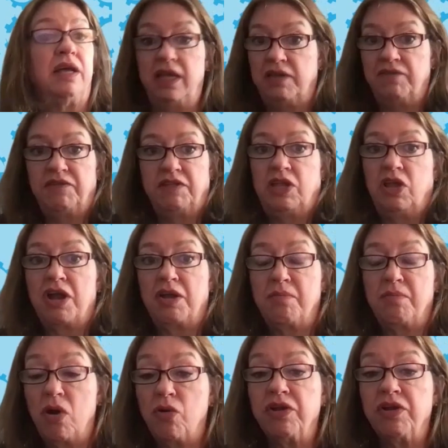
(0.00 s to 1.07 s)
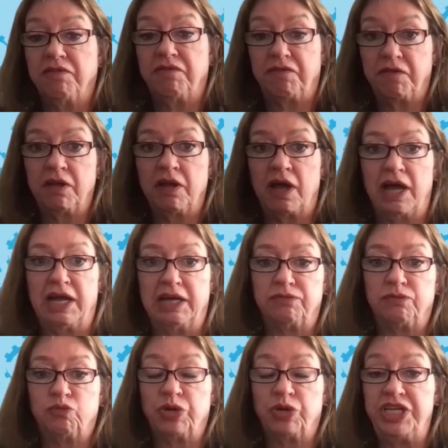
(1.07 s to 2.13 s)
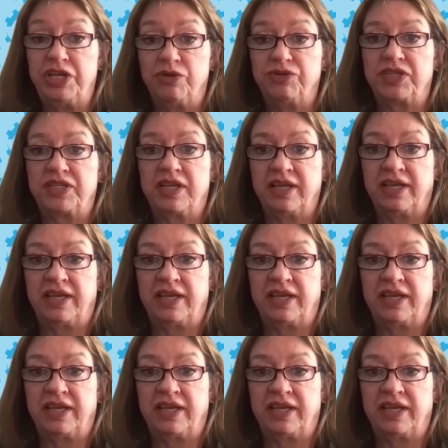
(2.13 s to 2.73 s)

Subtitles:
even the automotive reuse.